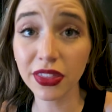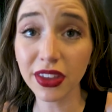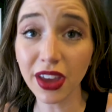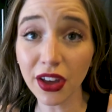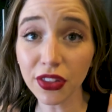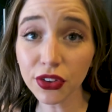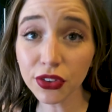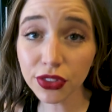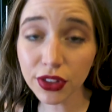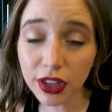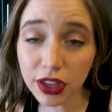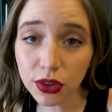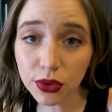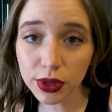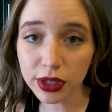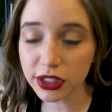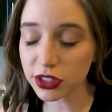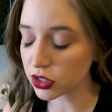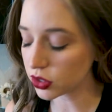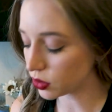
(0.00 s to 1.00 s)
The other thing you
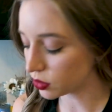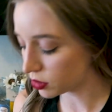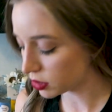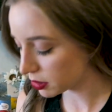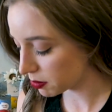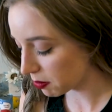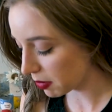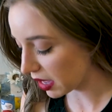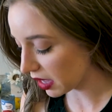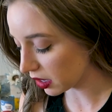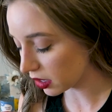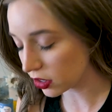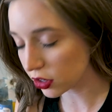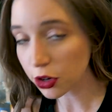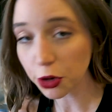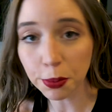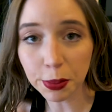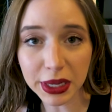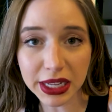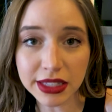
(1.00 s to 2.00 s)
can do to make
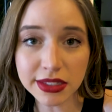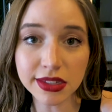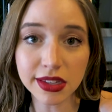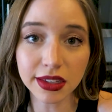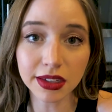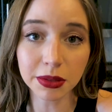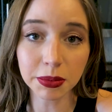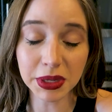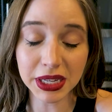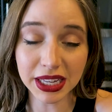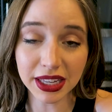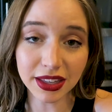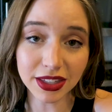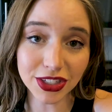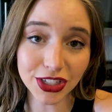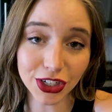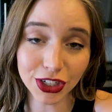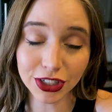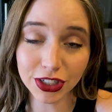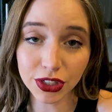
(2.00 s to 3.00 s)
your beans a little bit
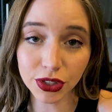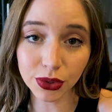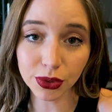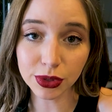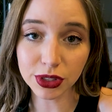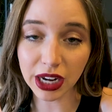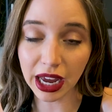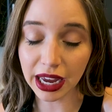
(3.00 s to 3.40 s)
easier to